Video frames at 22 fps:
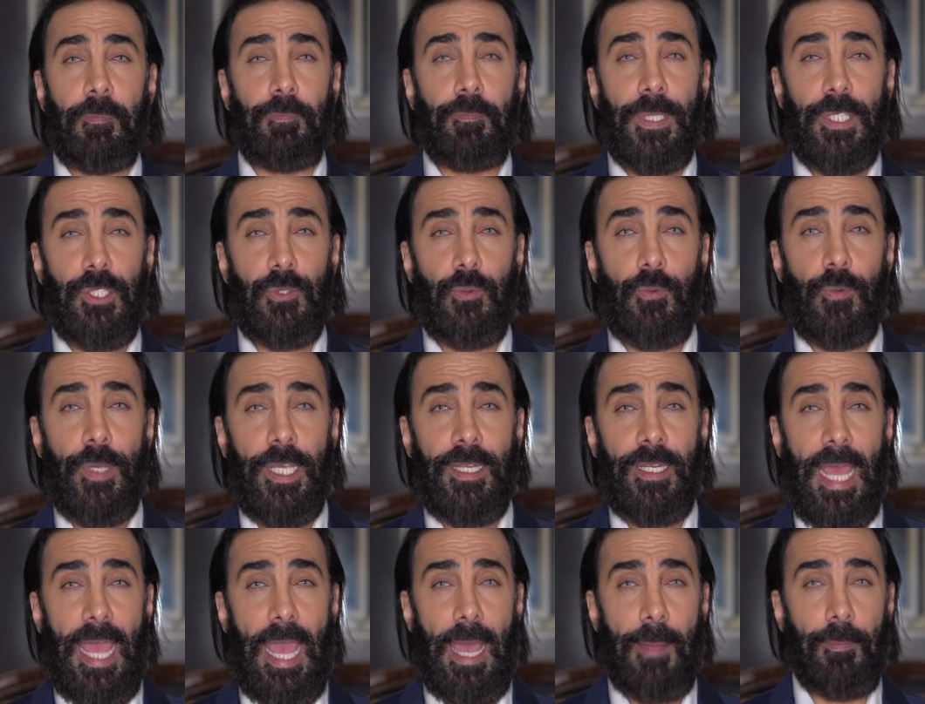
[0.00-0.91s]

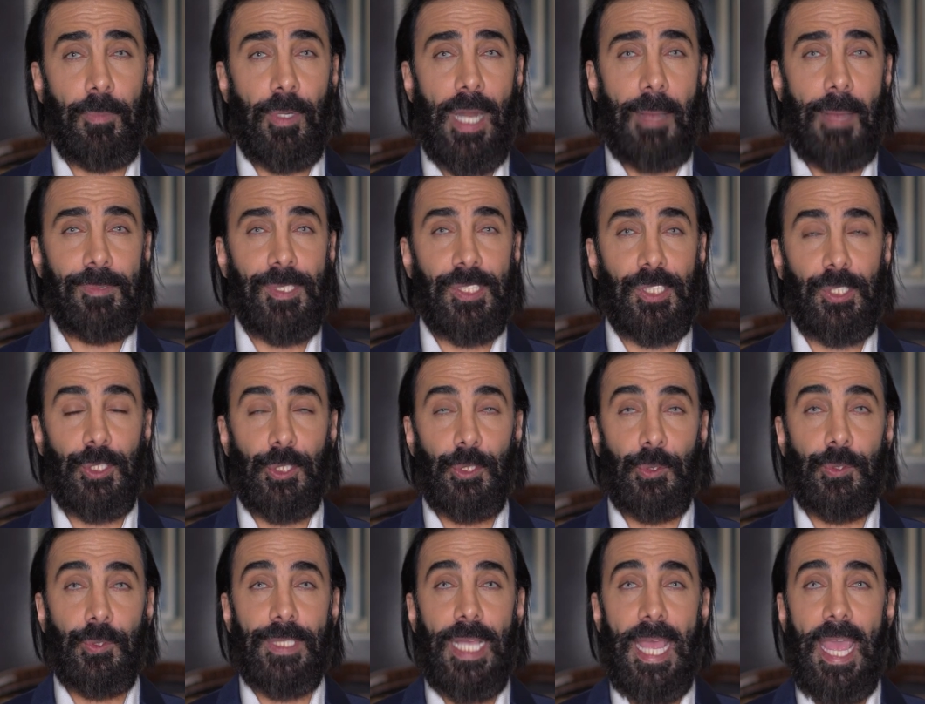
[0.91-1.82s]
between Amber
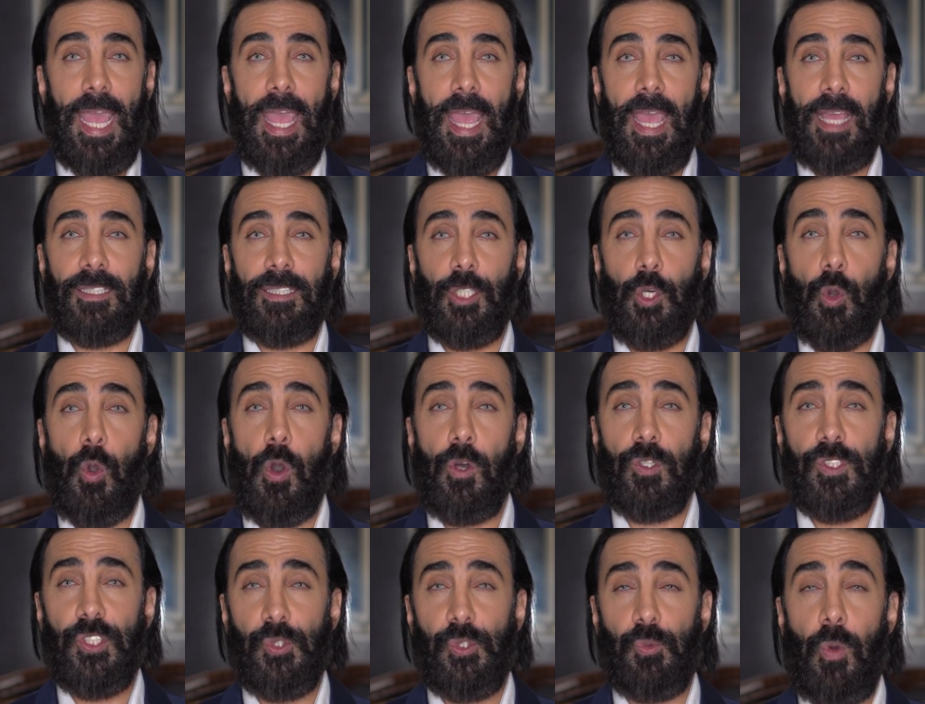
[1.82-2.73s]
Absolute and
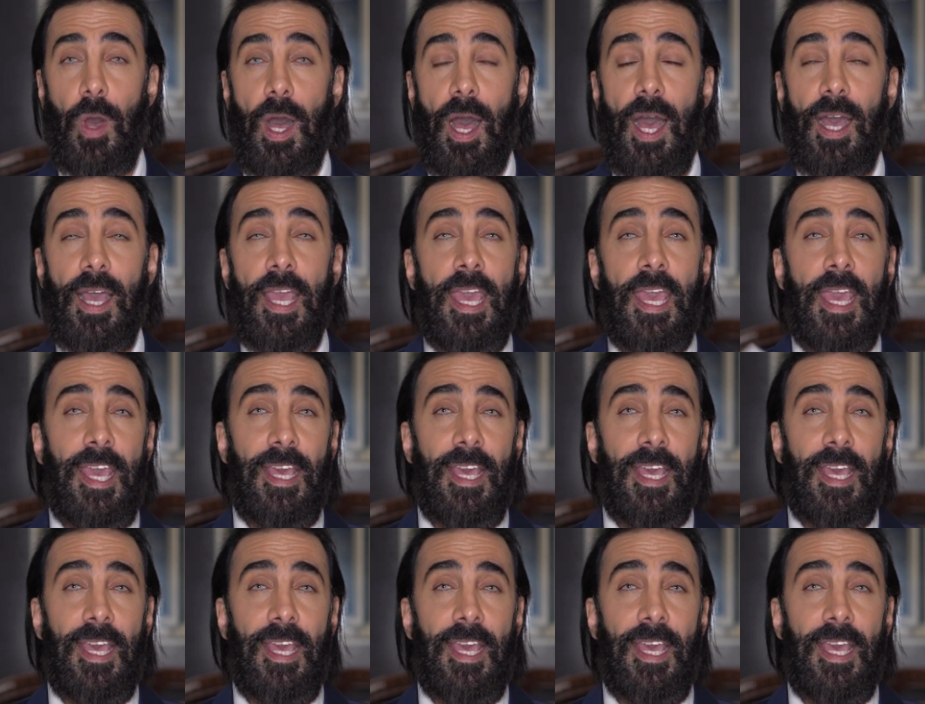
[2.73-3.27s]
Grand Soir,